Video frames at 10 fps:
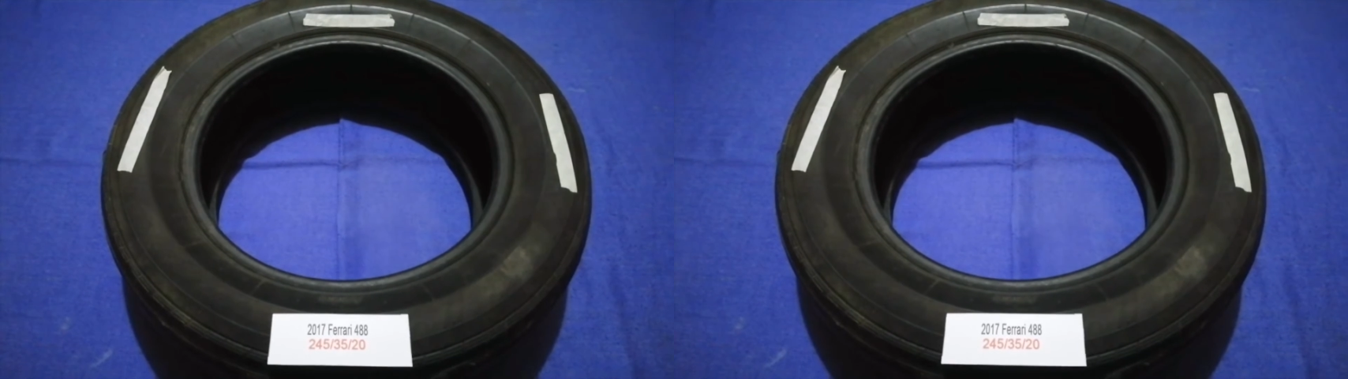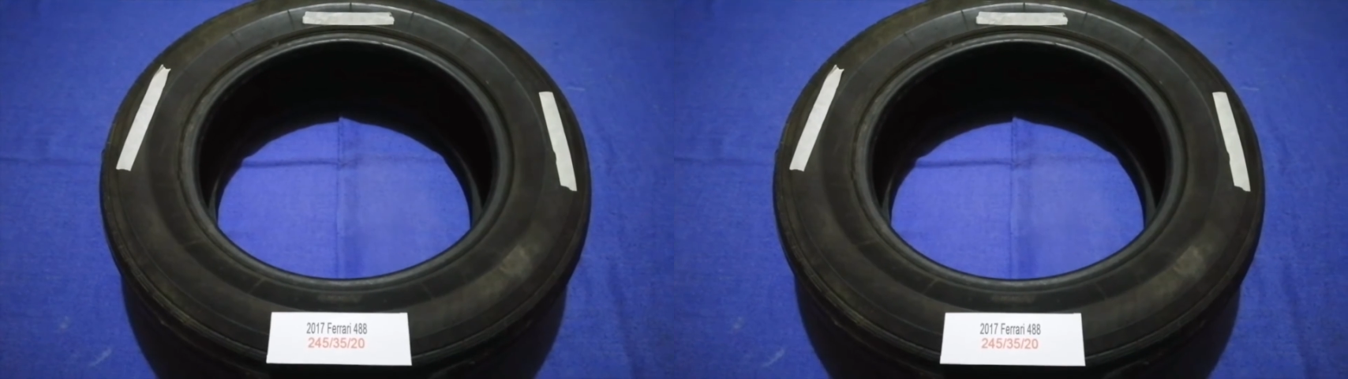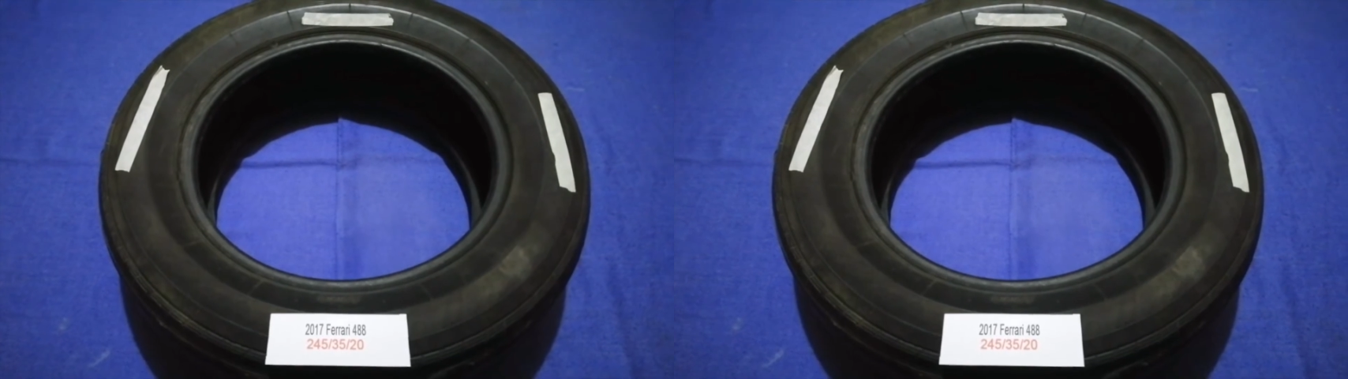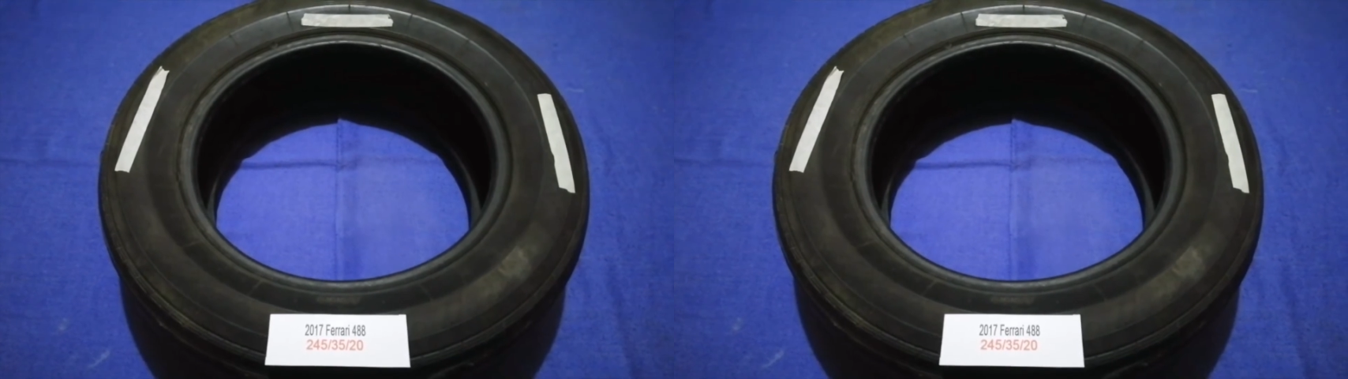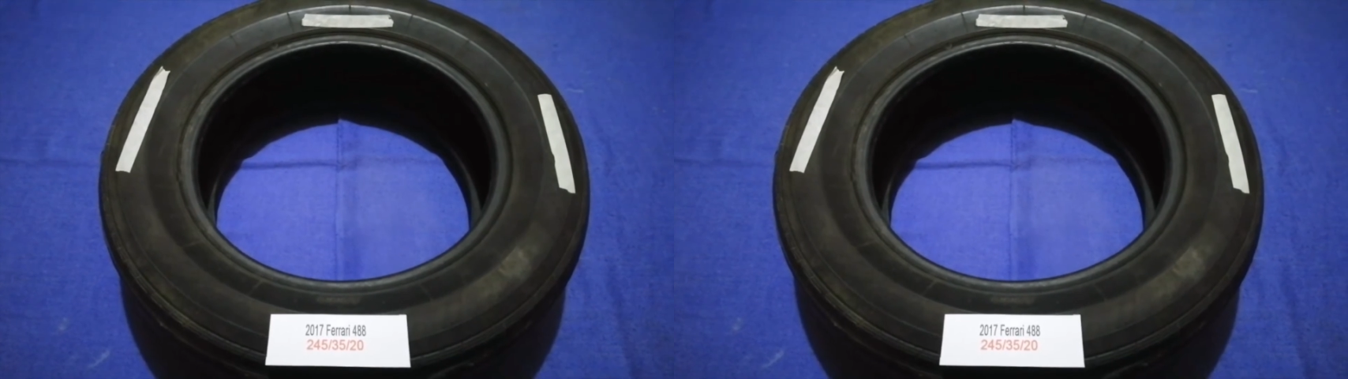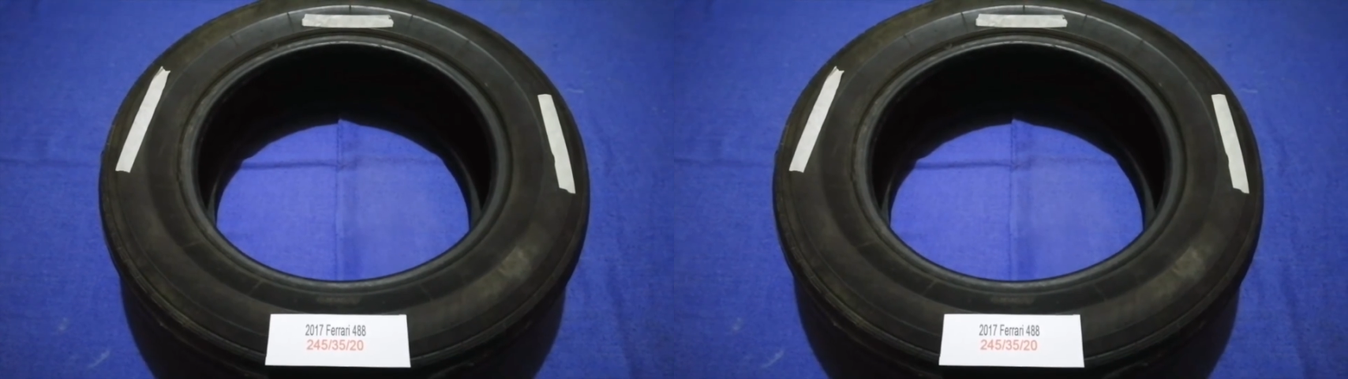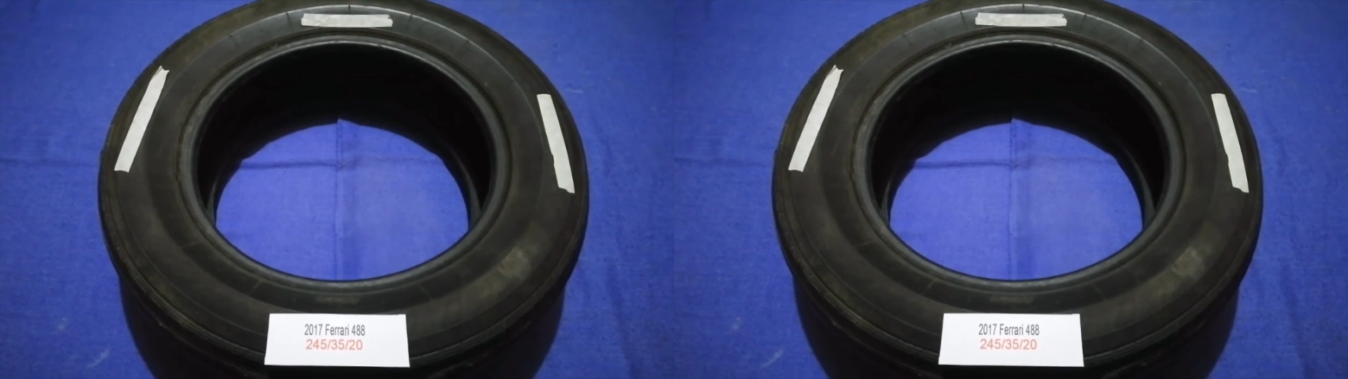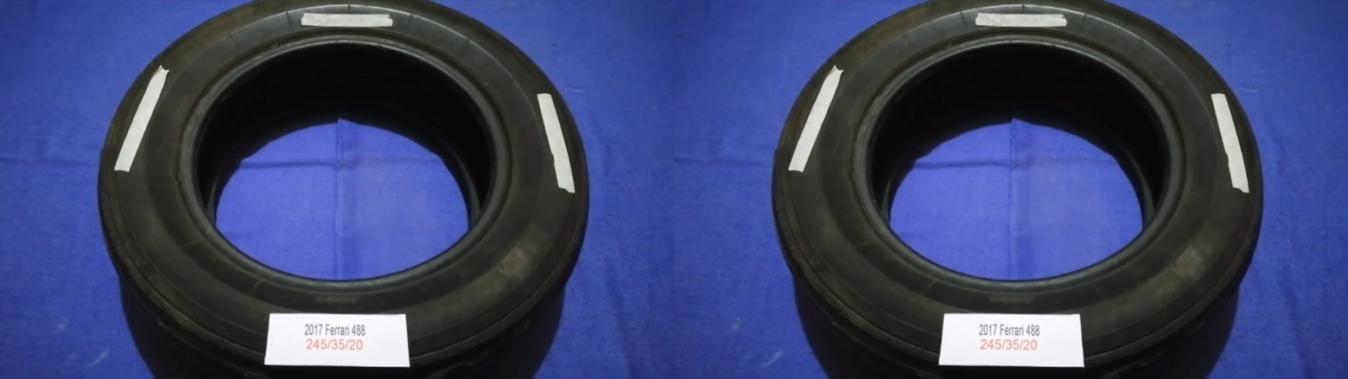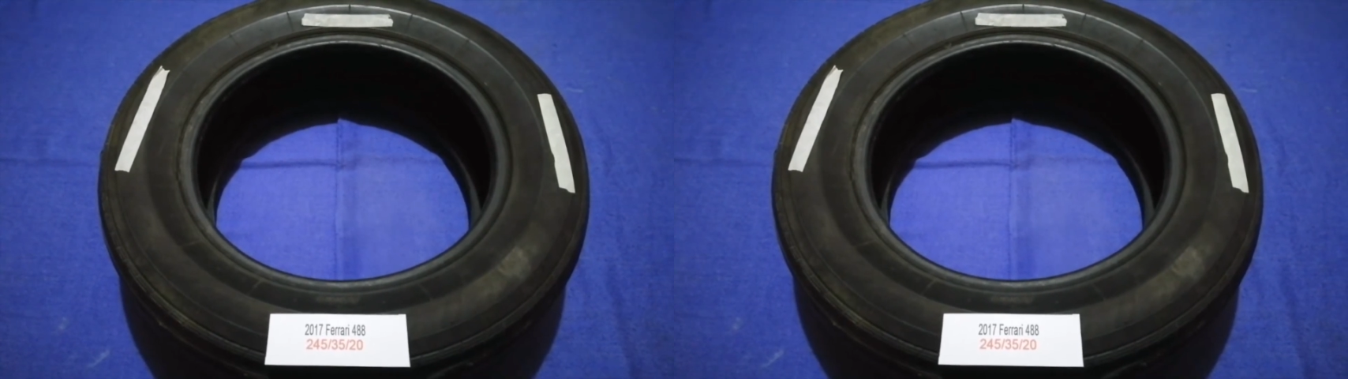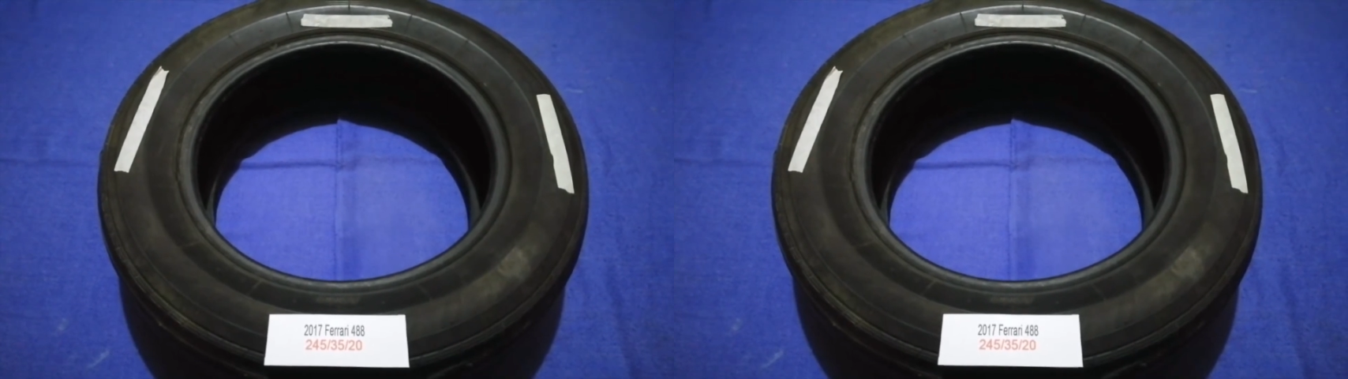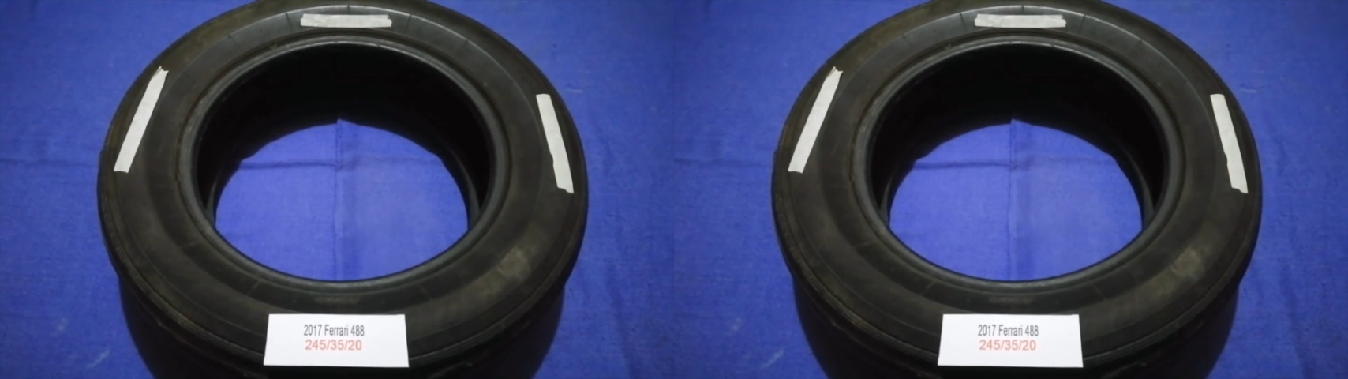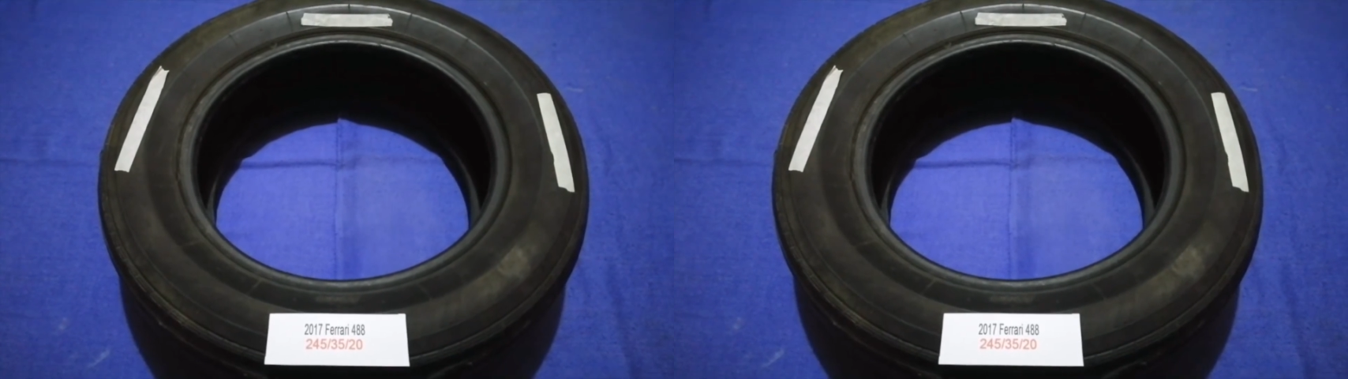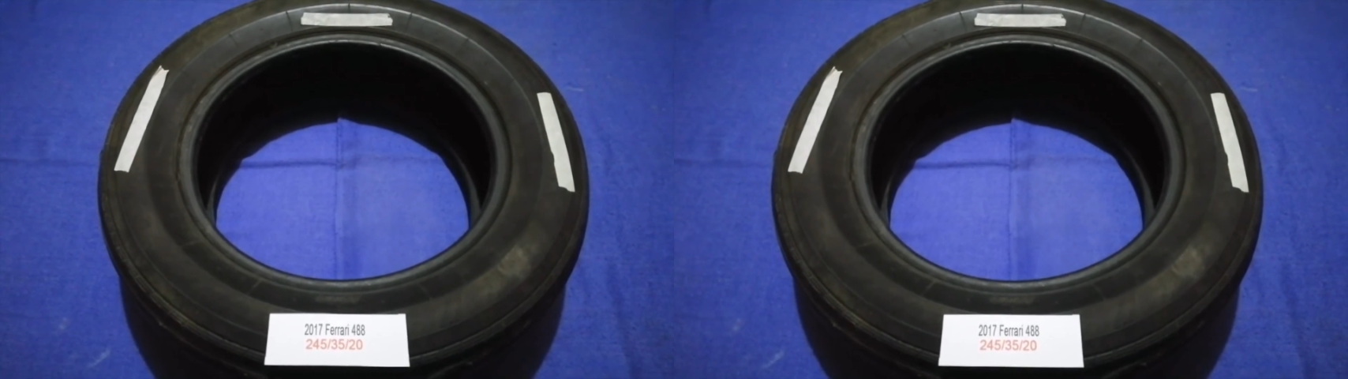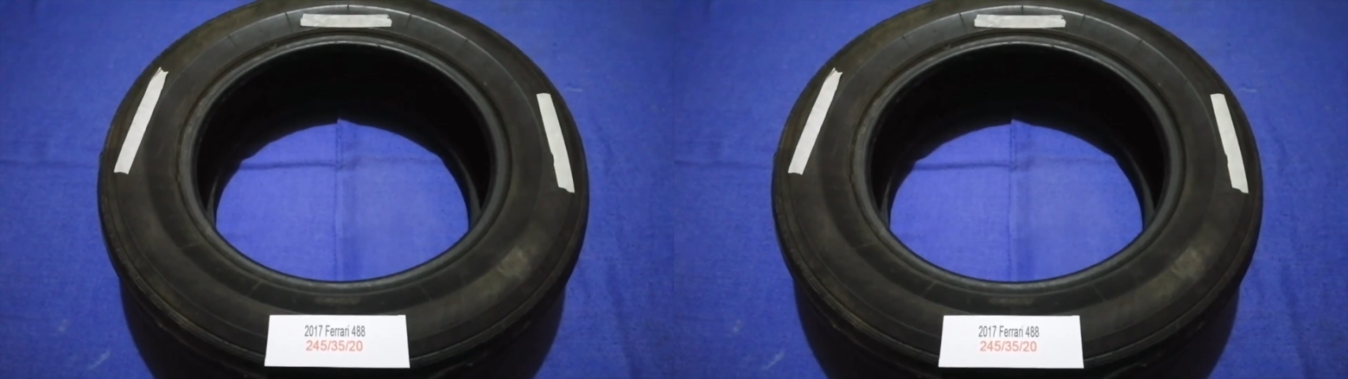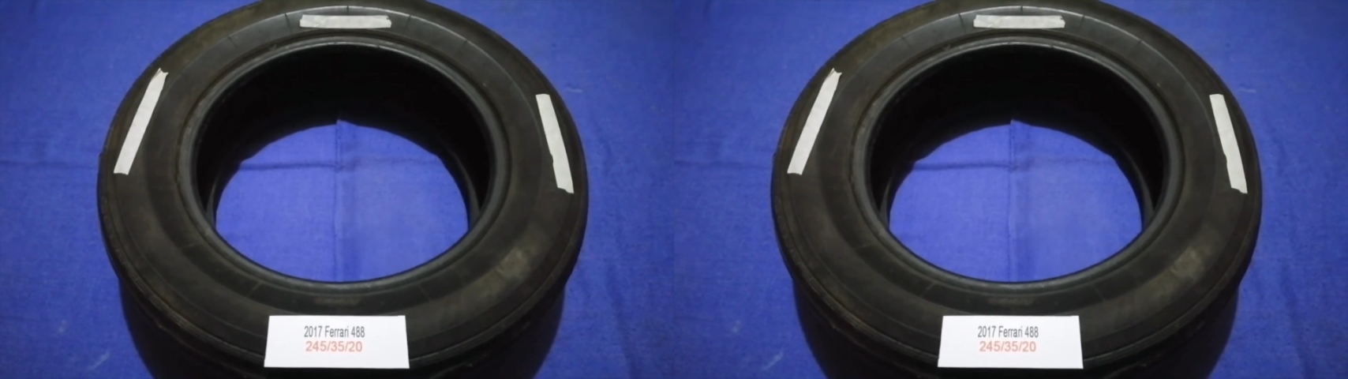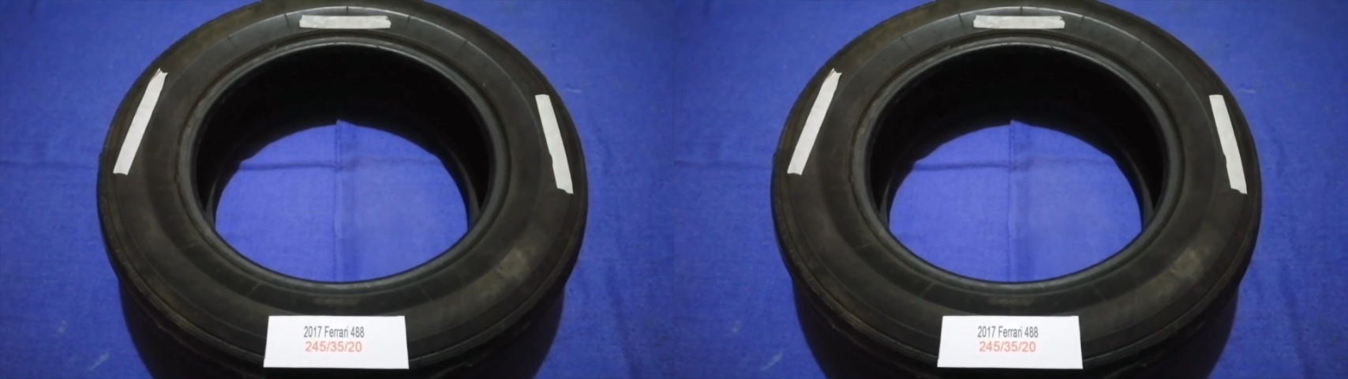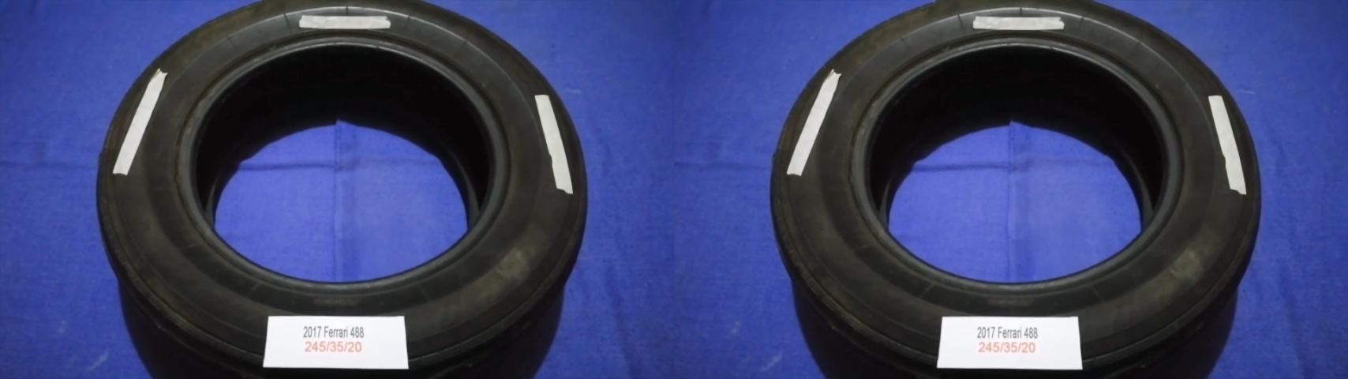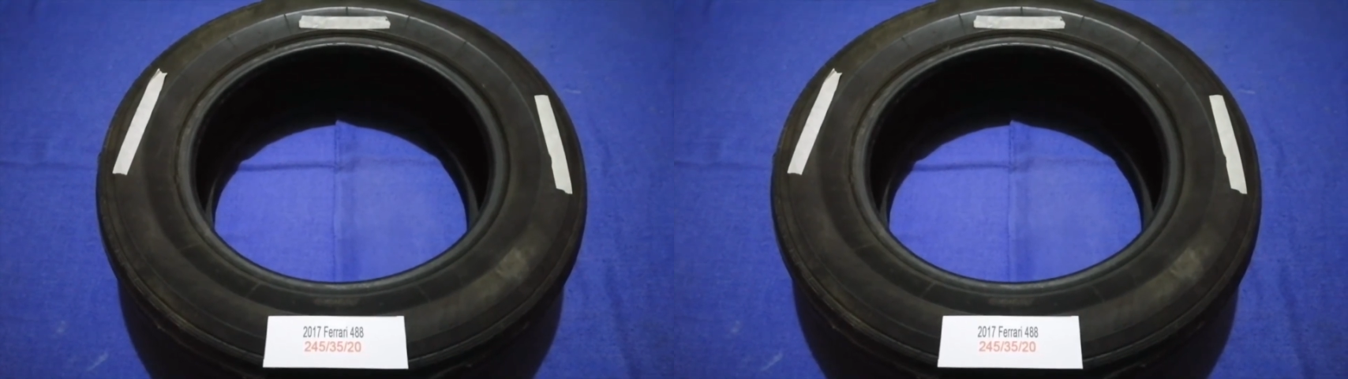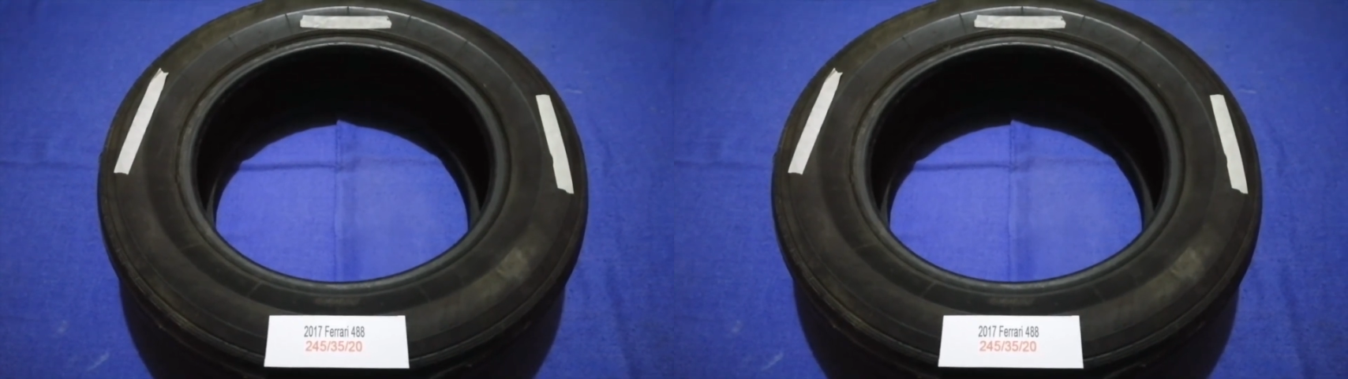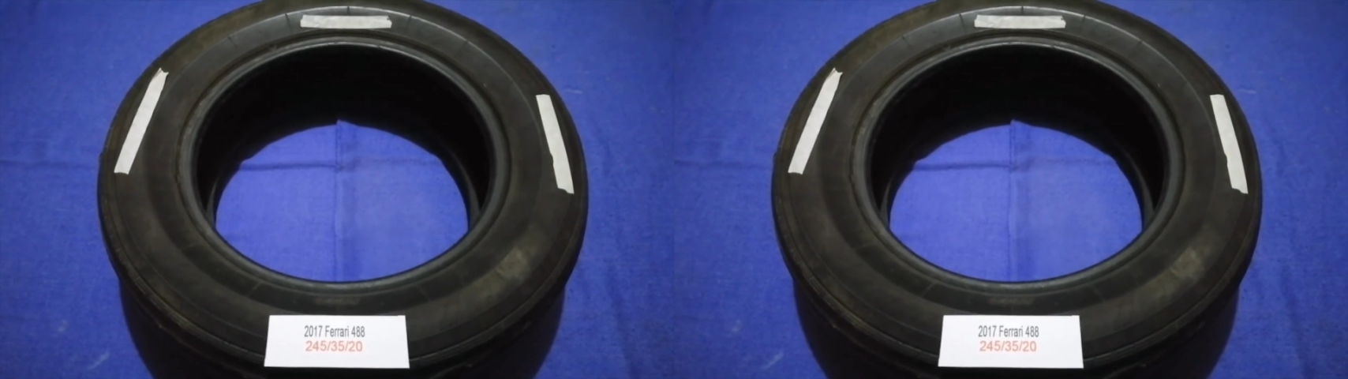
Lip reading: [unreadable: no face in view]